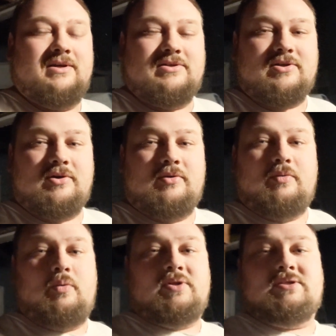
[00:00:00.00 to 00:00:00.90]
So
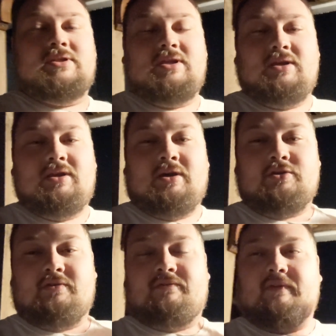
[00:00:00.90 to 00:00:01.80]
once the
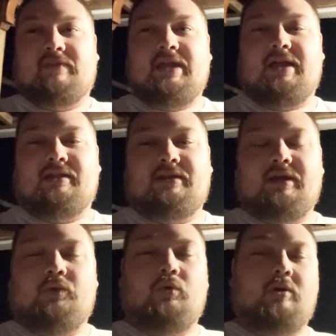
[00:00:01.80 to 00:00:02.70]
150 gallon in
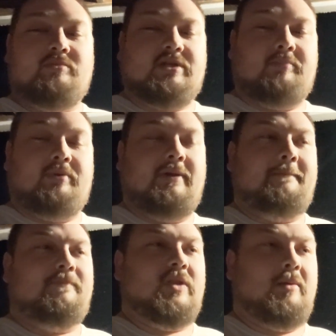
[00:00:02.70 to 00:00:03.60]
there warms up,
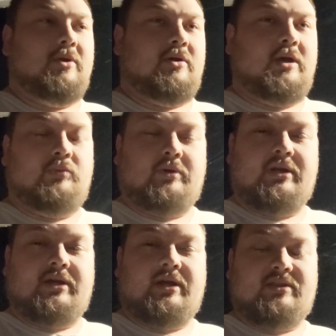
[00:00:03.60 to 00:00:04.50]
I'm going to go ahead, we're
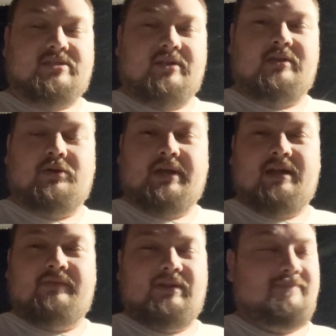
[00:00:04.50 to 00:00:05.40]
going to cut the silicone
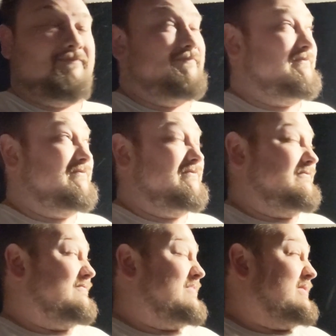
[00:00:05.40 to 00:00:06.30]
out of it
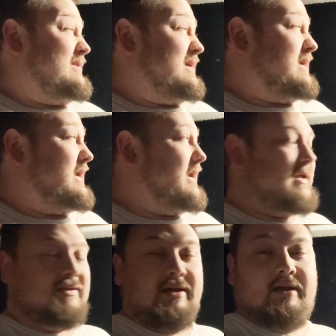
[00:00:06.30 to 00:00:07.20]

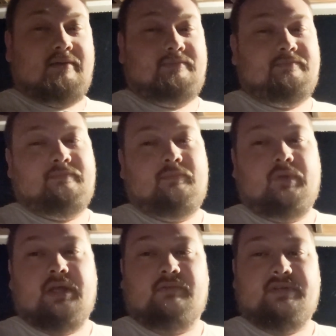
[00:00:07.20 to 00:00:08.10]
and
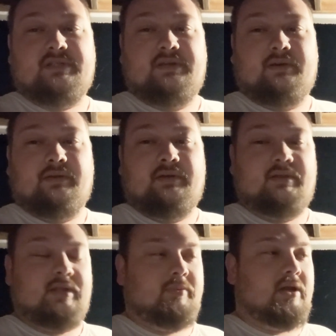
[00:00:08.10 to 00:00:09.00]
get it resealed.
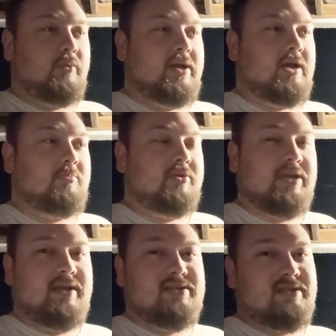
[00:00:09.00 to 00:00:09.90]
Then we got to wait a couple
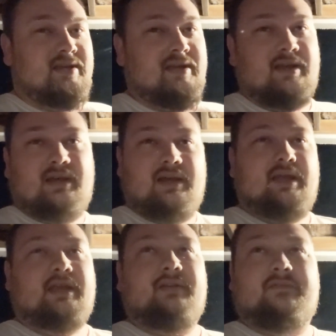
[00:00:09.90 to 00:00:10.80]
days
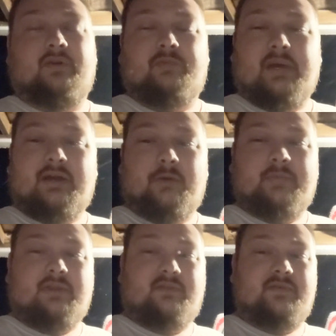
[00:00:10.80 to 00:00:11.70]
and get it filled back up,
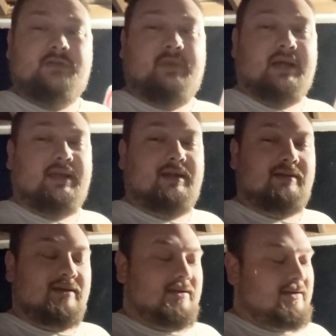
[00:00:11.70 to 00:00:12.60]
get the fish back in
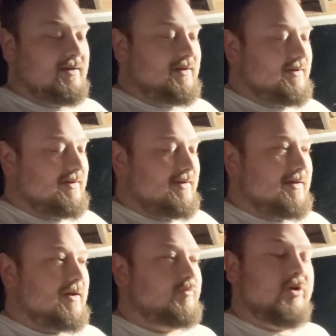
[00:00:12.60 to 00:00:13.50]
it.
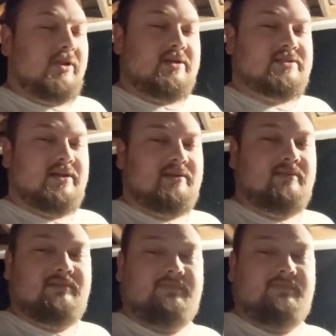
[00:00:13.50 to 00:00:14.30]
Really excited.